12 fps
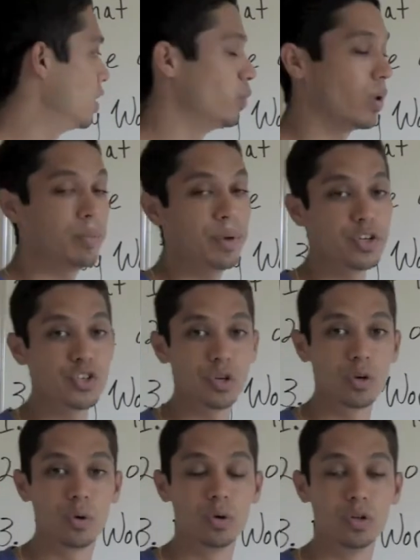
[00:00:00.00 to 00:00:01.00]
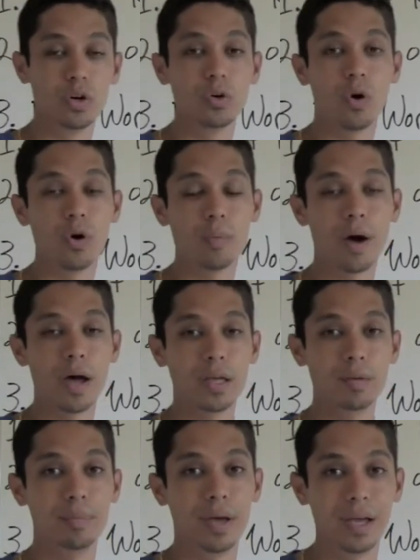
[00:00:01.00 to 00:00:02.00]
you want to make sure to go to
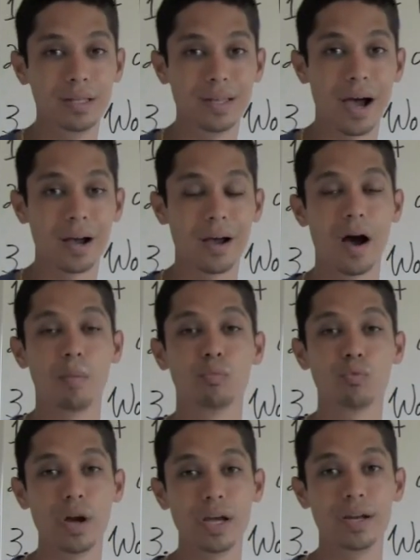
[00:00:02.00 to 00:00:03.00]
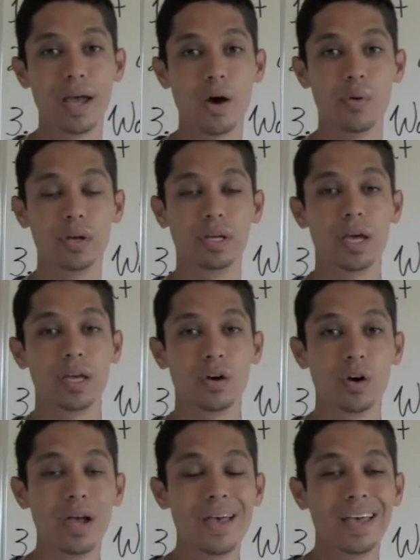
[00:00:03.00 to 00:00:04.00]
learnautobodyandpaint.com right now and get
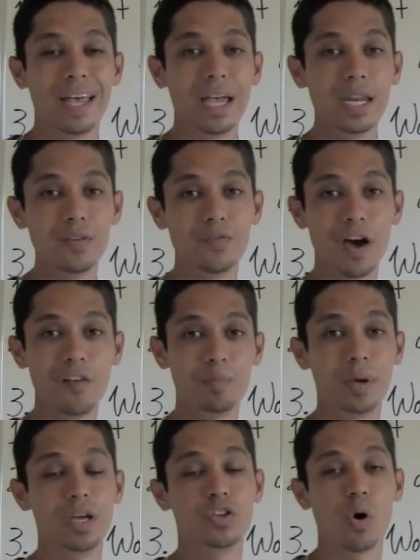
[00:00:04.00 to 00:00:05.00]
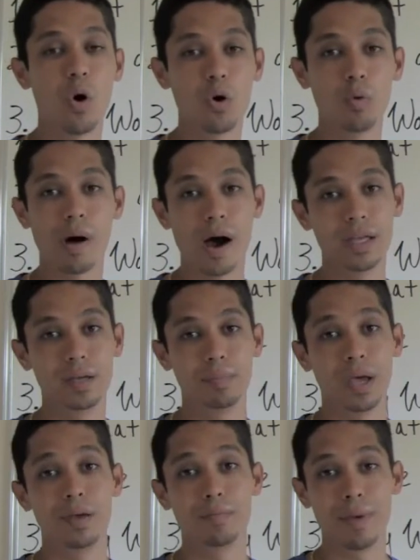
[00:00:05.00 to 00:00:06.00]
your 85-page auto body
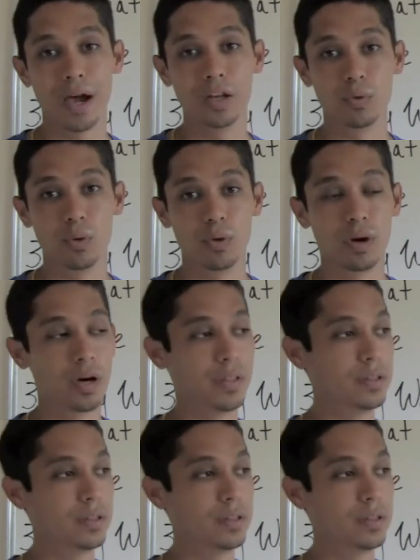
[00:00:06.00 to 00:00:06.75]
and paint manual.